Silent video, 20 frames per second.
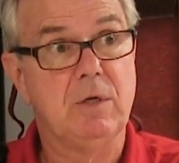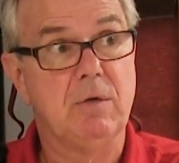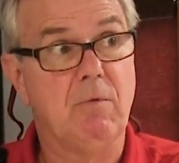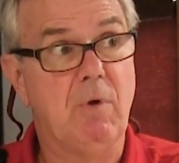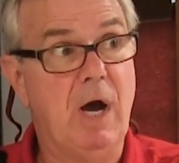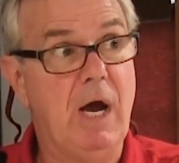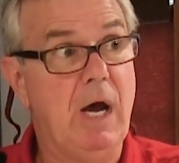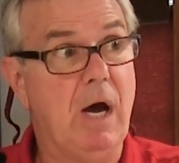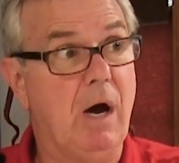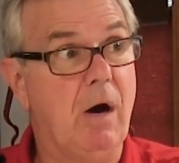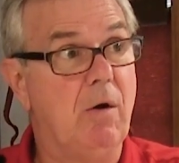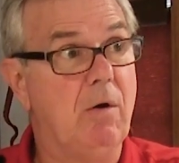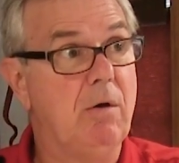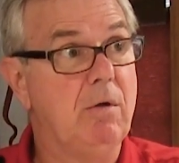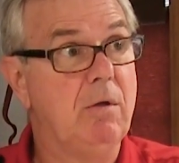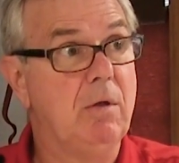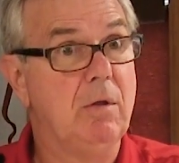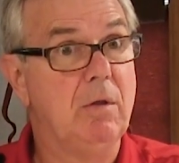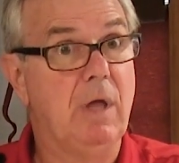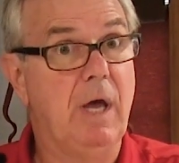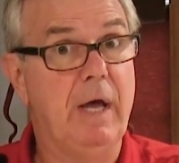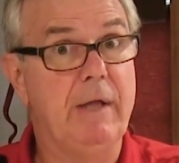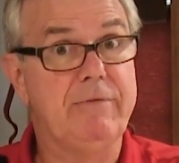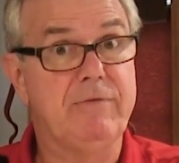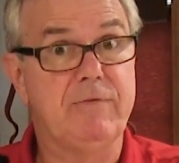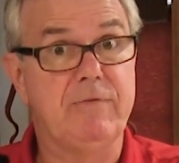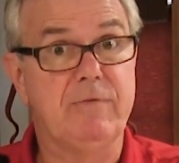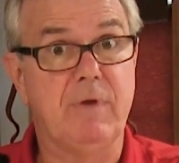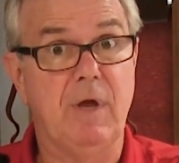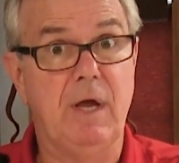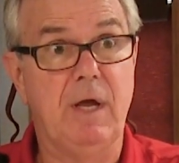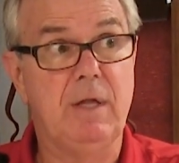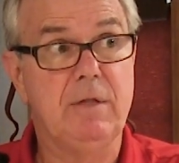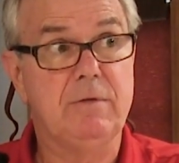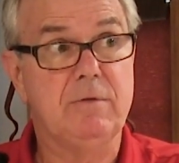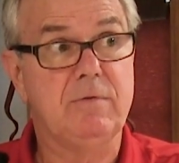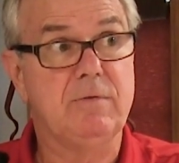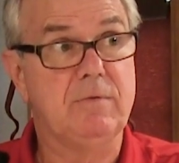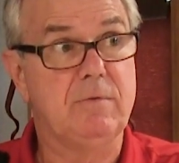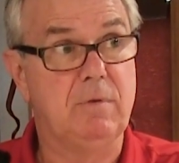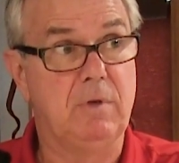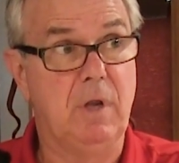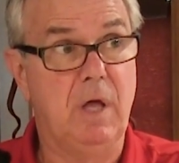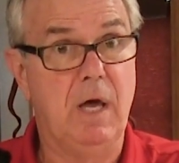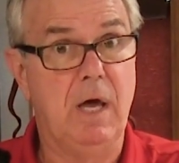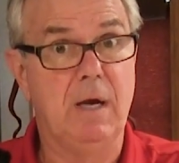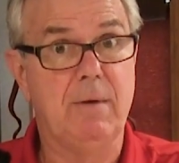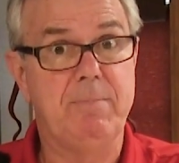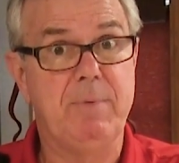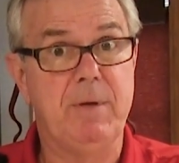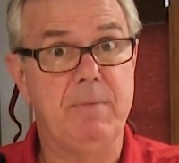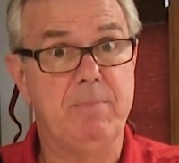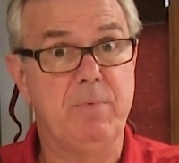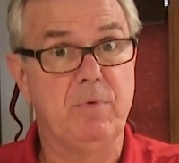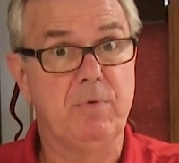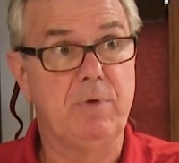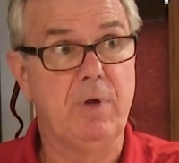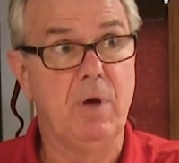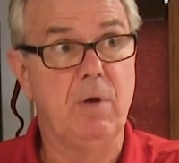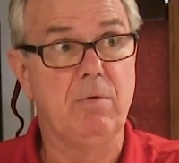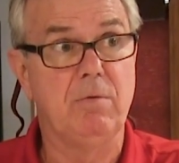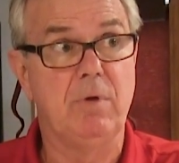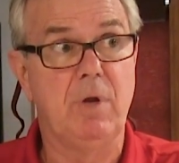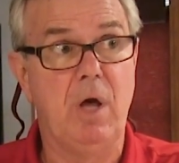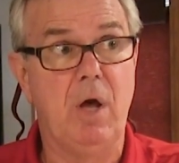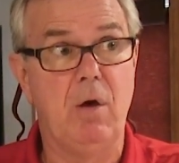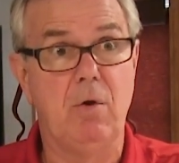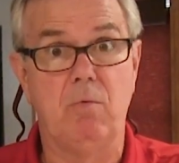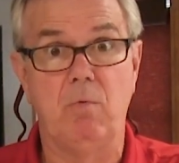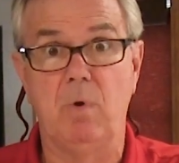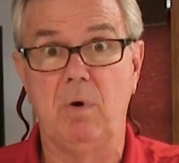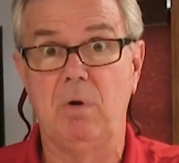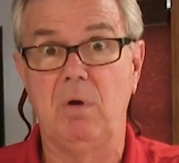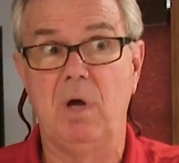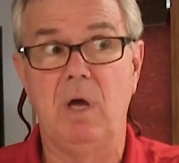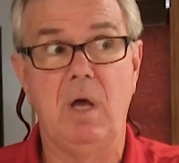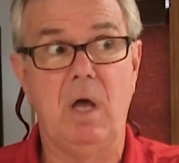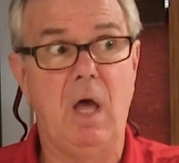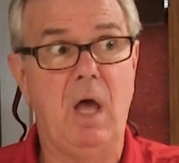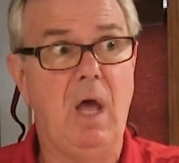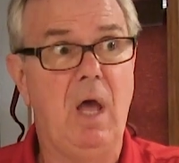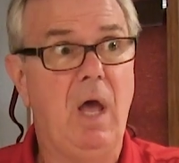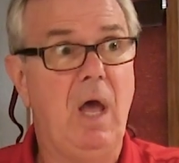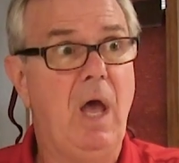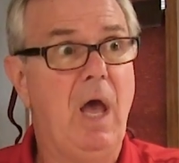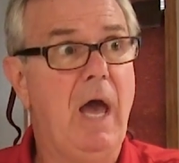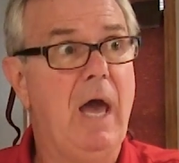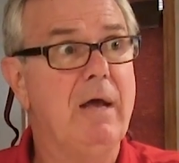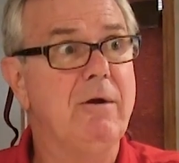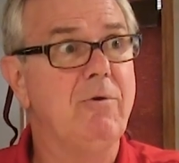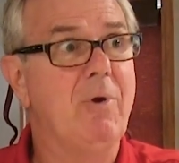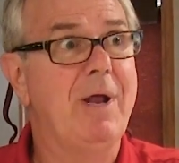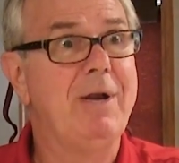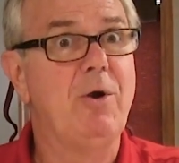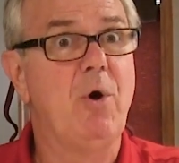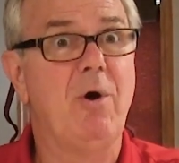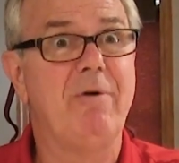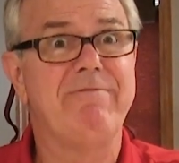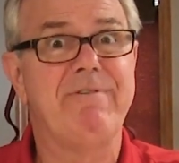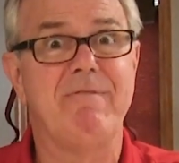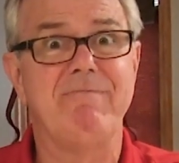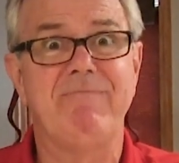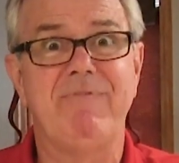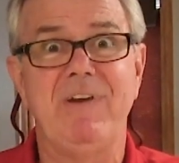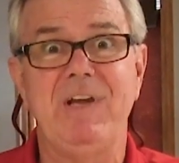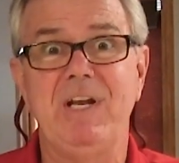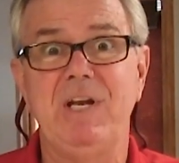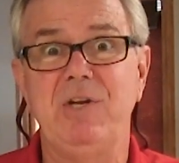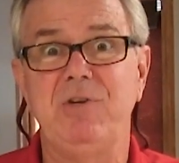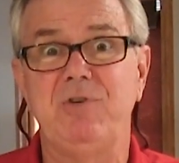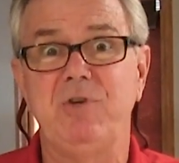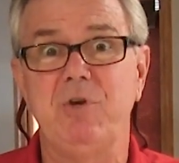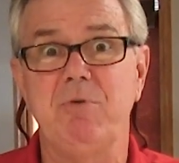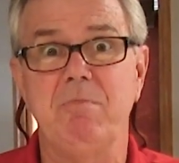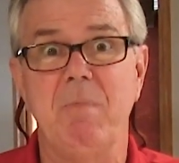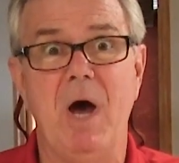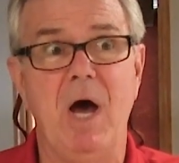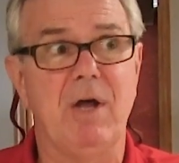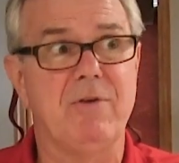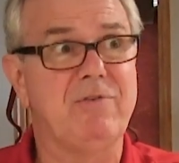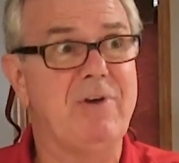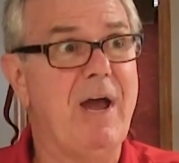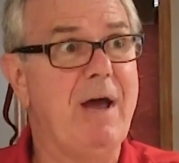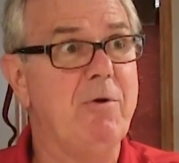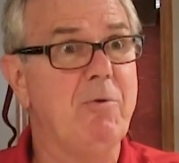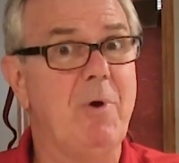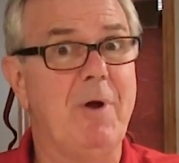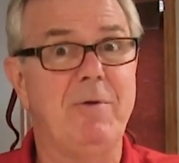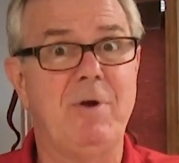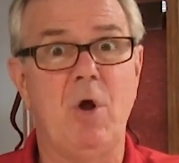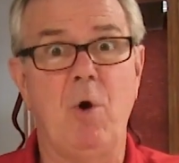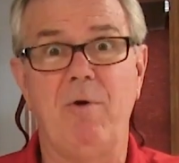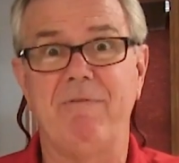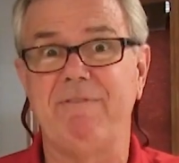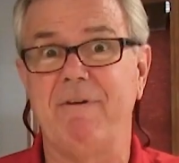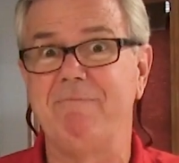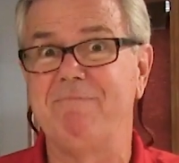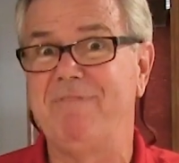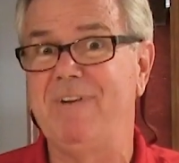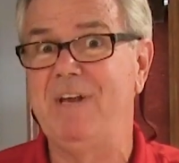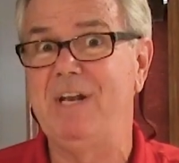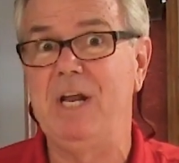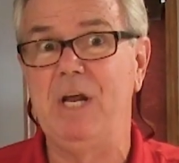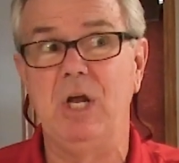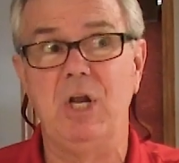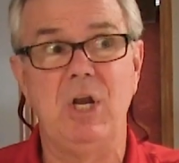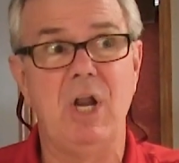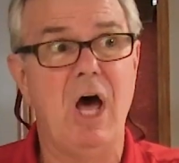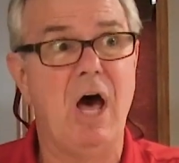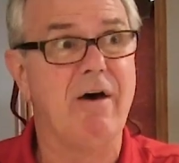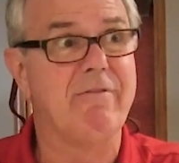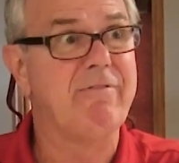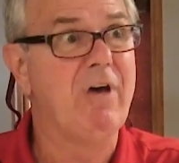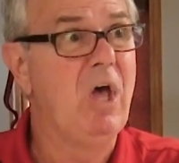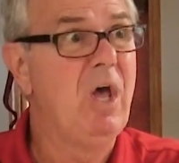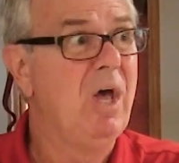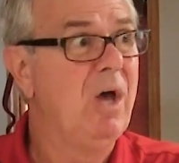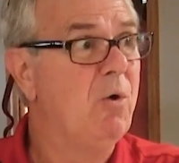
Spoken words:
Wow, that's a lot of people don't know. Well, how do I know if I'm feeding too much? How do I know if I'm feeding enough?